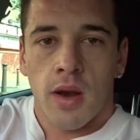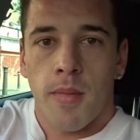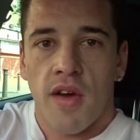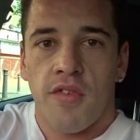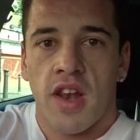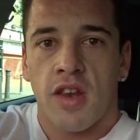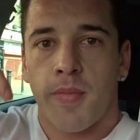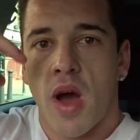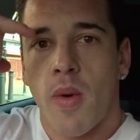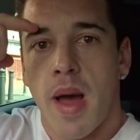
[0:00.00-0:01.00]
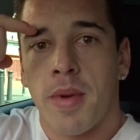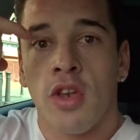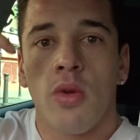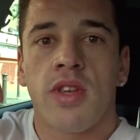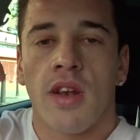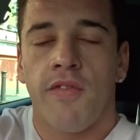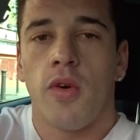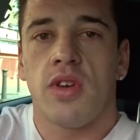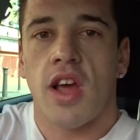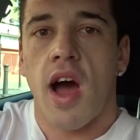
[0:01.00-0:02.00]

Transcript: the MyFitnessPal app and using the foods that